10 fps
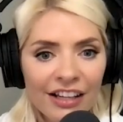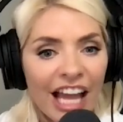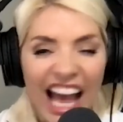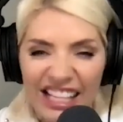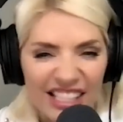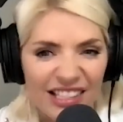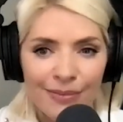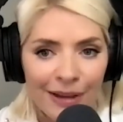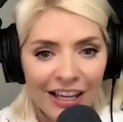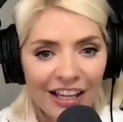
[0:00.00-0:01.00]
It has
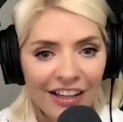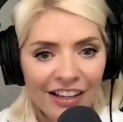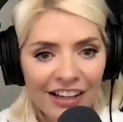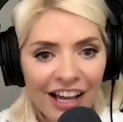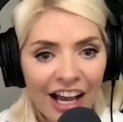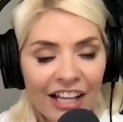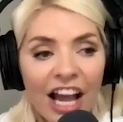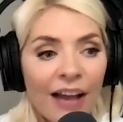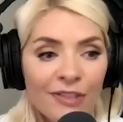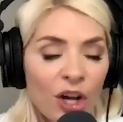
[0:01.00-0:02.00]
to be. And I
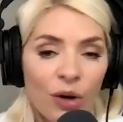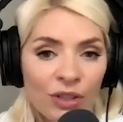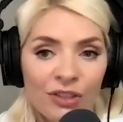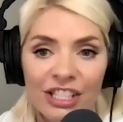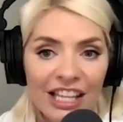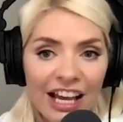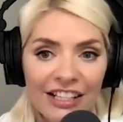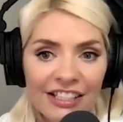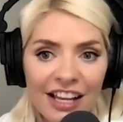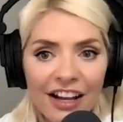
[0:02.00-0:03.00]
have to hold on to
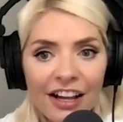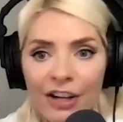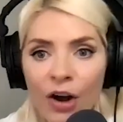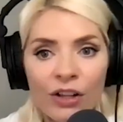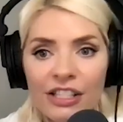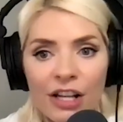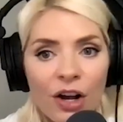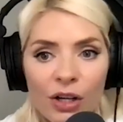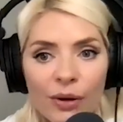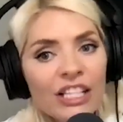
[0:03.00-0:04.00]
that. Like, I can't
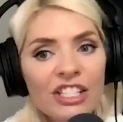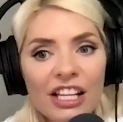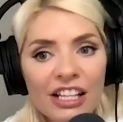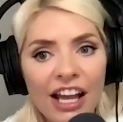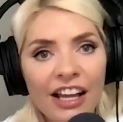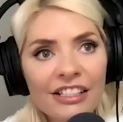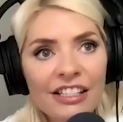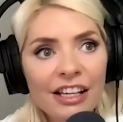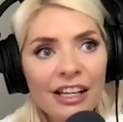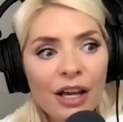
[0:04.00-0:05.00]
start questioning that.
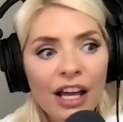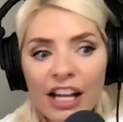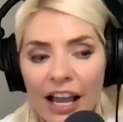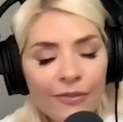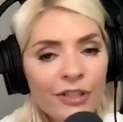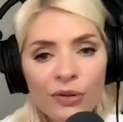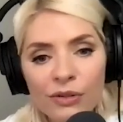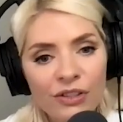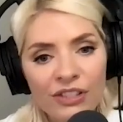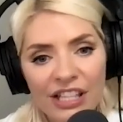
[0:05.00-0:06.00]
And I have to
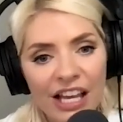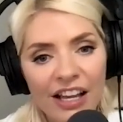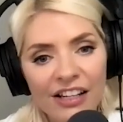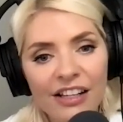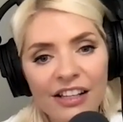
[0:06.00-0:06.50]
hold on to that.